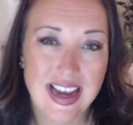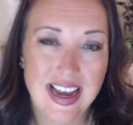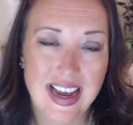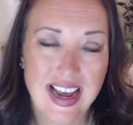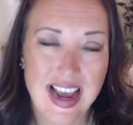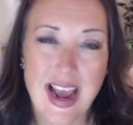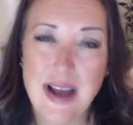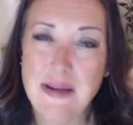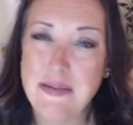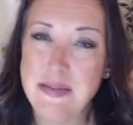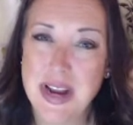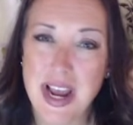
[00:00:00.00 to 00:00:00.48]

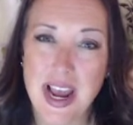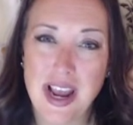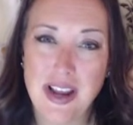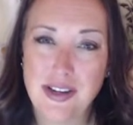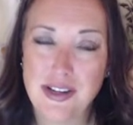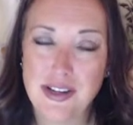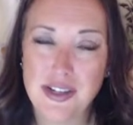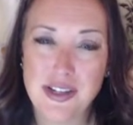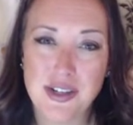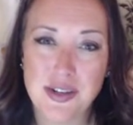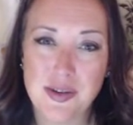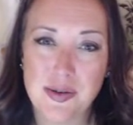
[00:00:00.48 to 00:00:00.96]
I'm not
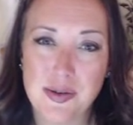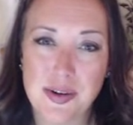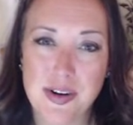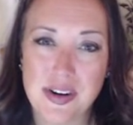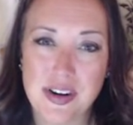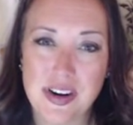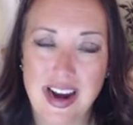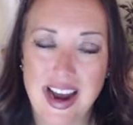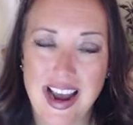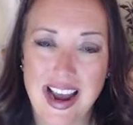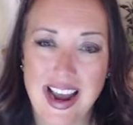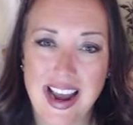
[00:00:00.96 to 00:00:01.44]

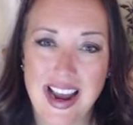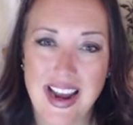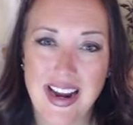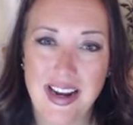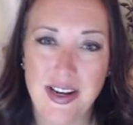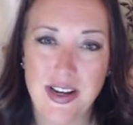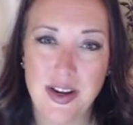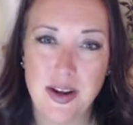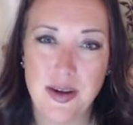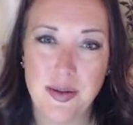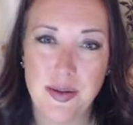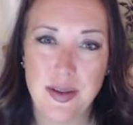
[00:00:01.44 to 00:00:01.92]
sure I
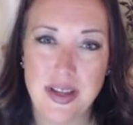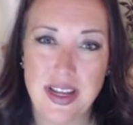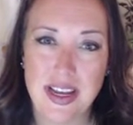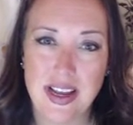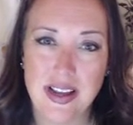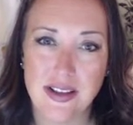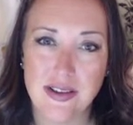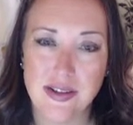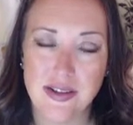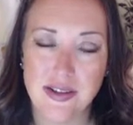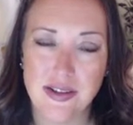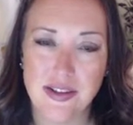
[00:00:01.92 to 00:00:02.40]
know the
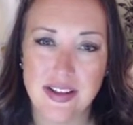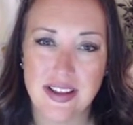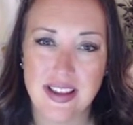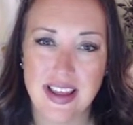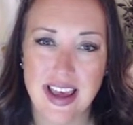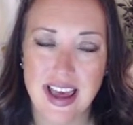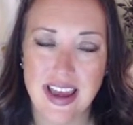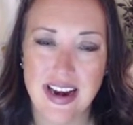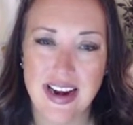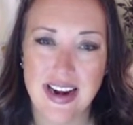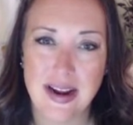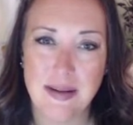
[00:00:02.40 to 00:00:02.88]
answer to
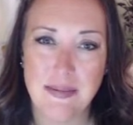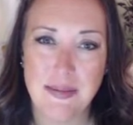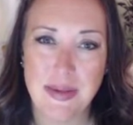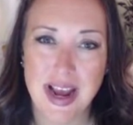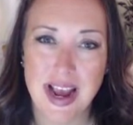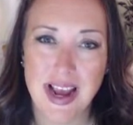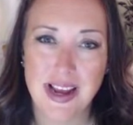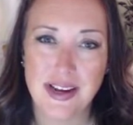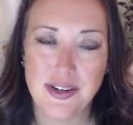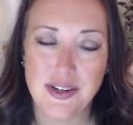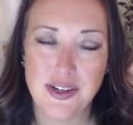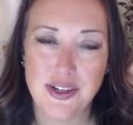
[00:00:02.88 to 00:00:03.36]
that, and I'm
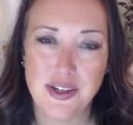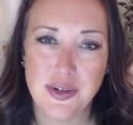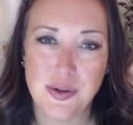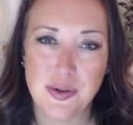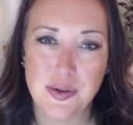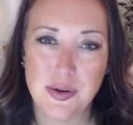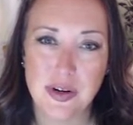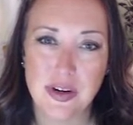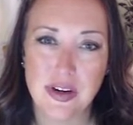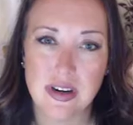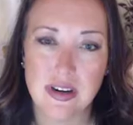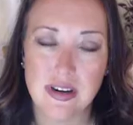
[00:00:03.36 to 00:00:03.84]
not
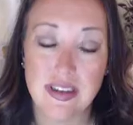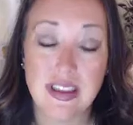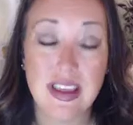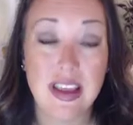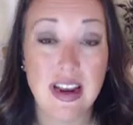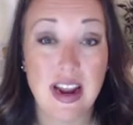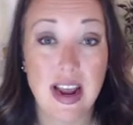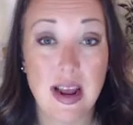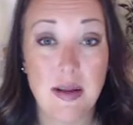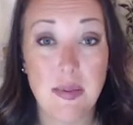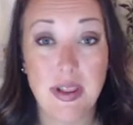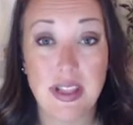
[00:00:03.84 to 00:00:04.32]
sure that
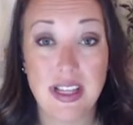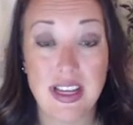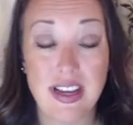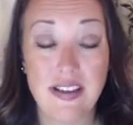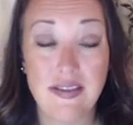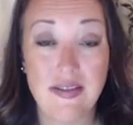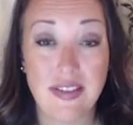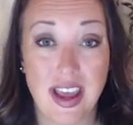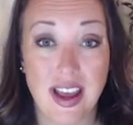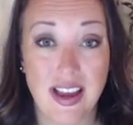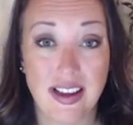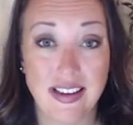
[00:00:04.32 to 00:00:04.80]
I believe
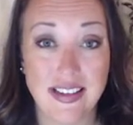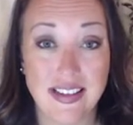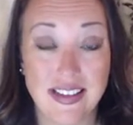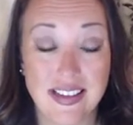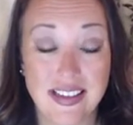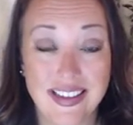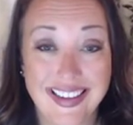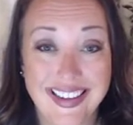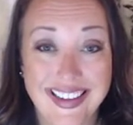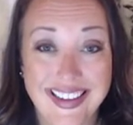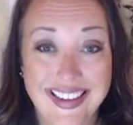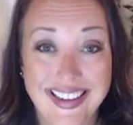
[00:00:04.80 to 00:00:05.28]
that.
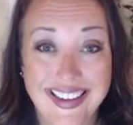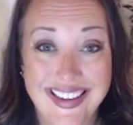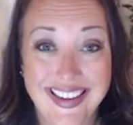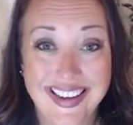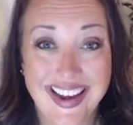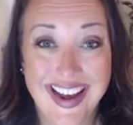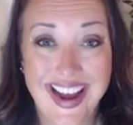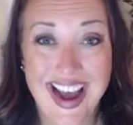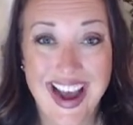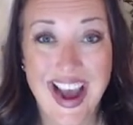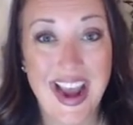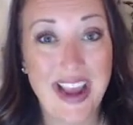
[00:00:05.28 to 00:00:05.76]

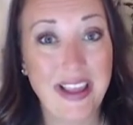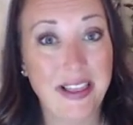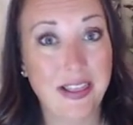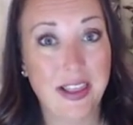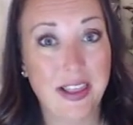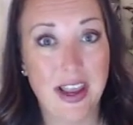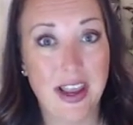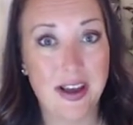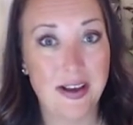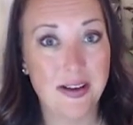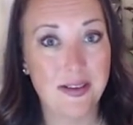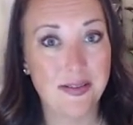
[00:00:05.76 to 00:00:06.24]
I
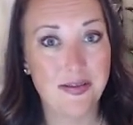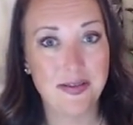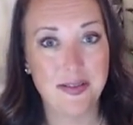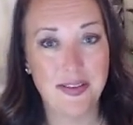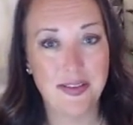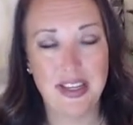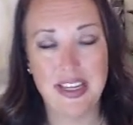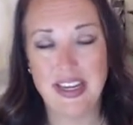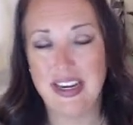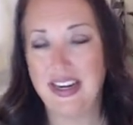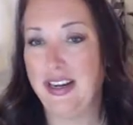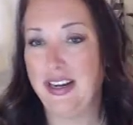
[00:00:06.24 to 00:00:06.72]
love
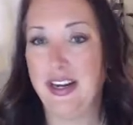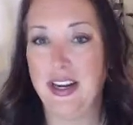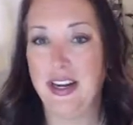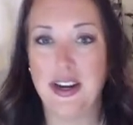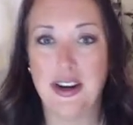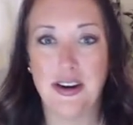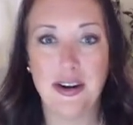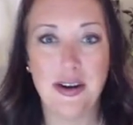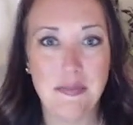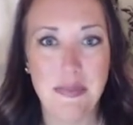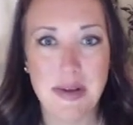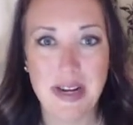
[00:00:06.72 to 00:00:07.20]
getting
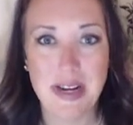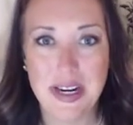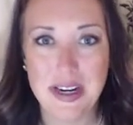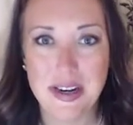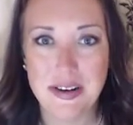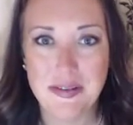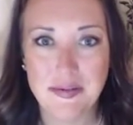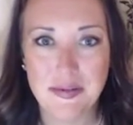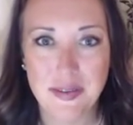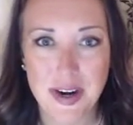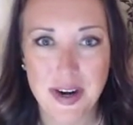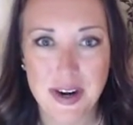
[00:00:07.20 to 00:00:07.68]
here and being
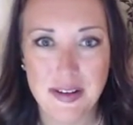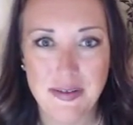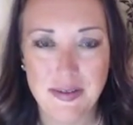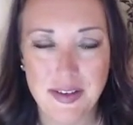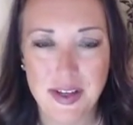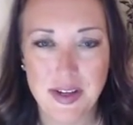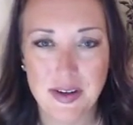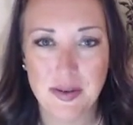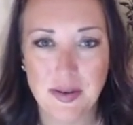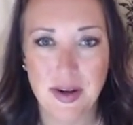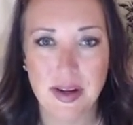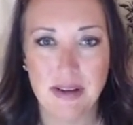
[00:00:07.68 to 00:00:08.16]
in front of
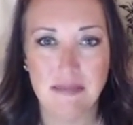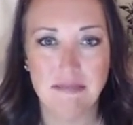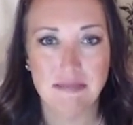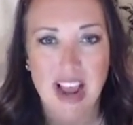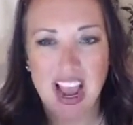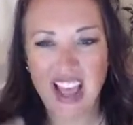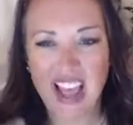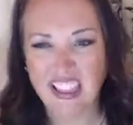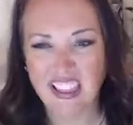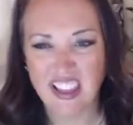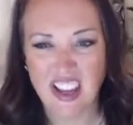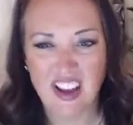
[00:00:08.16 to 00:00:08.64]
you, and I
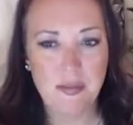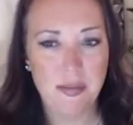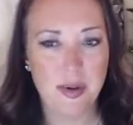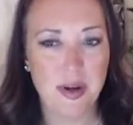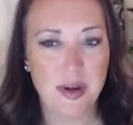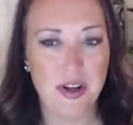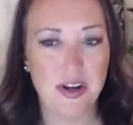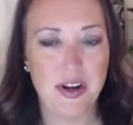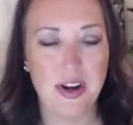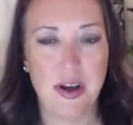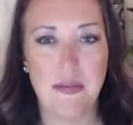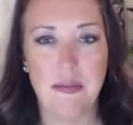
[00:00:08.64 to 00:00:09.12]
love
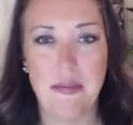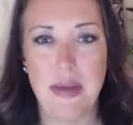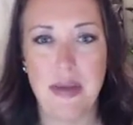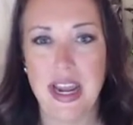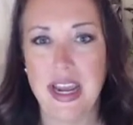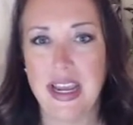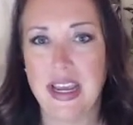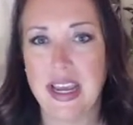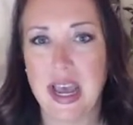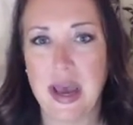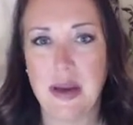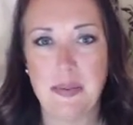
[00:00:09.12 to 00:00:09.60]
putting on
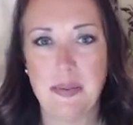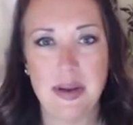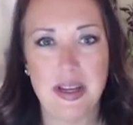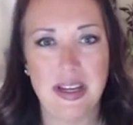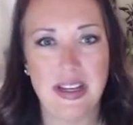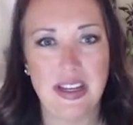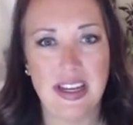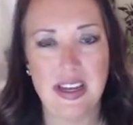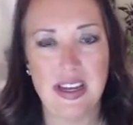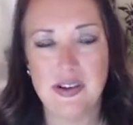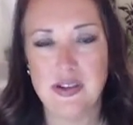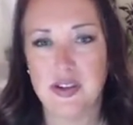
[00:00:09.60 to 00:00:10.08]
makeup and
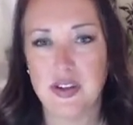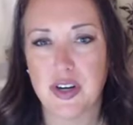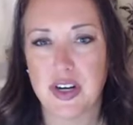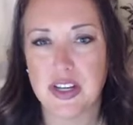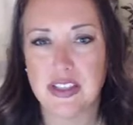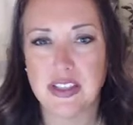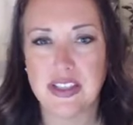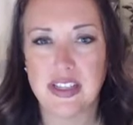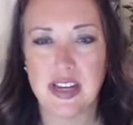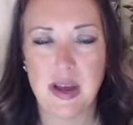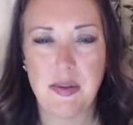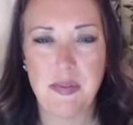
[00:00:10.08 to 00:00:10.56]
getting
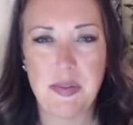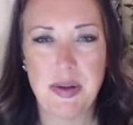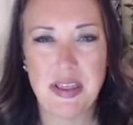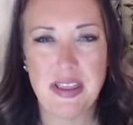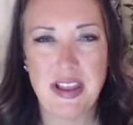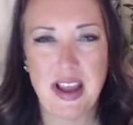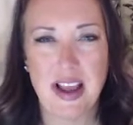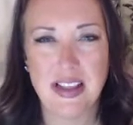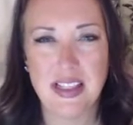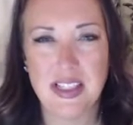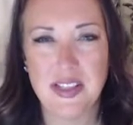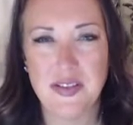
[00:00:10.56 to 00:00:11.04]
dressed up, and
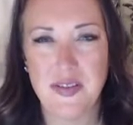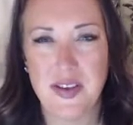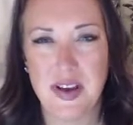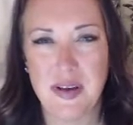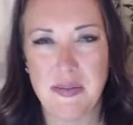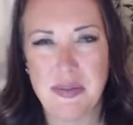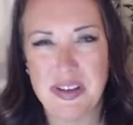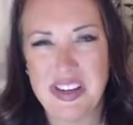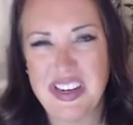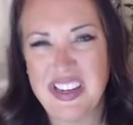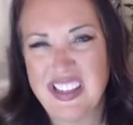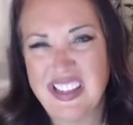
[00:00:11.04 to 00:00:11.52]
that's fun.
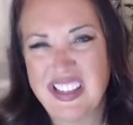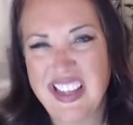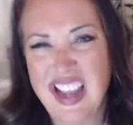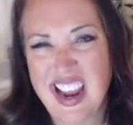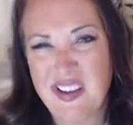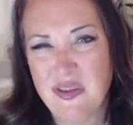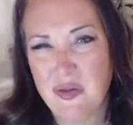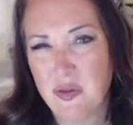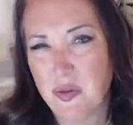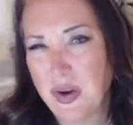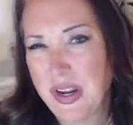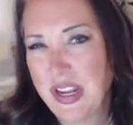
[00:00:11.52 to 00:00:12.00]
But is
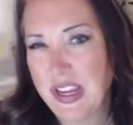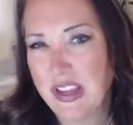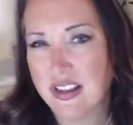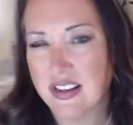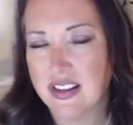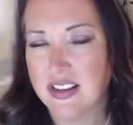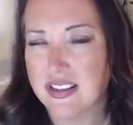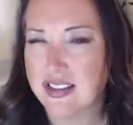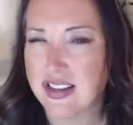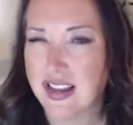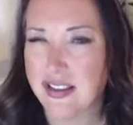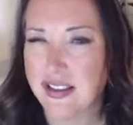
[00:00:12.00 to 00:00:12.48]
that real?
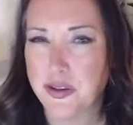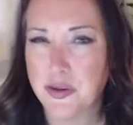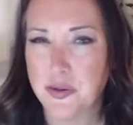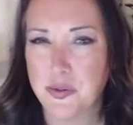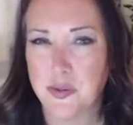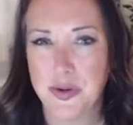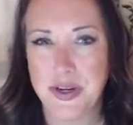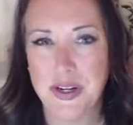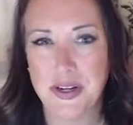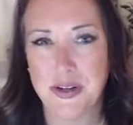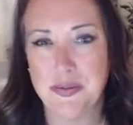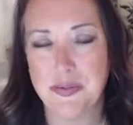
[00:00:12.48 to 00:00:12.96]
Is that the
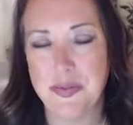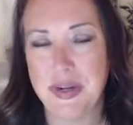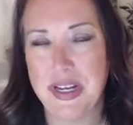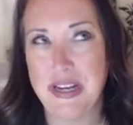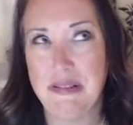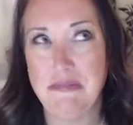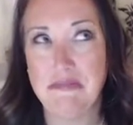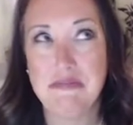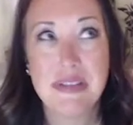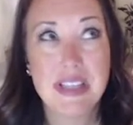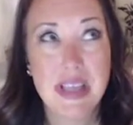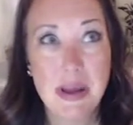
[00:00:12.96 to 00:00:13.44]
real
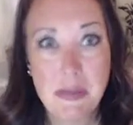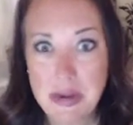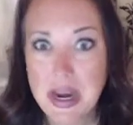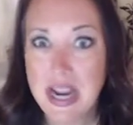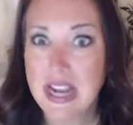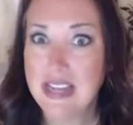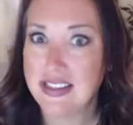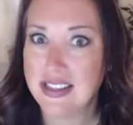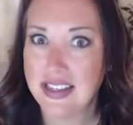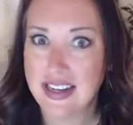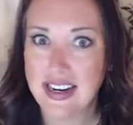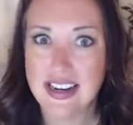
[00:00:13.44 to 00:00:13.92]
me? Some
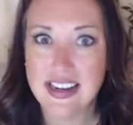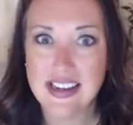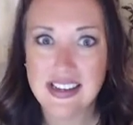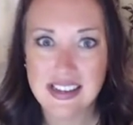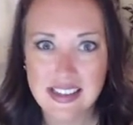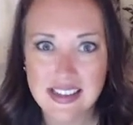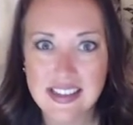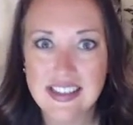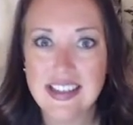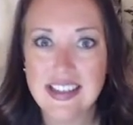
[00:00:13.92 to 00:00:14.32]
days it is.